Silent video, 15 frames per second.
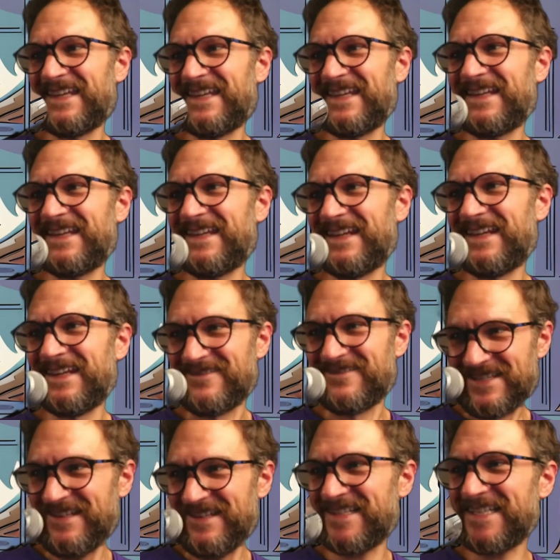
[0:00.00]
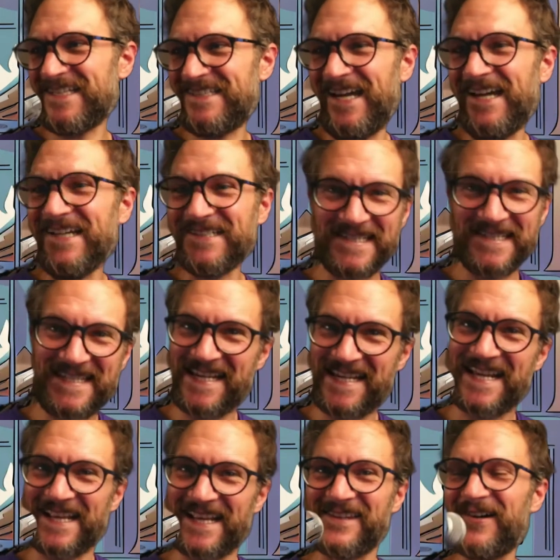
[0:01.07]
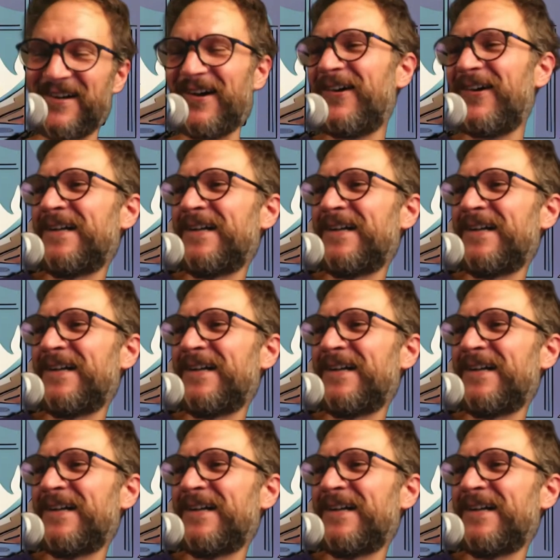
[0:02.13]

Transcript: There's a tenor singing though.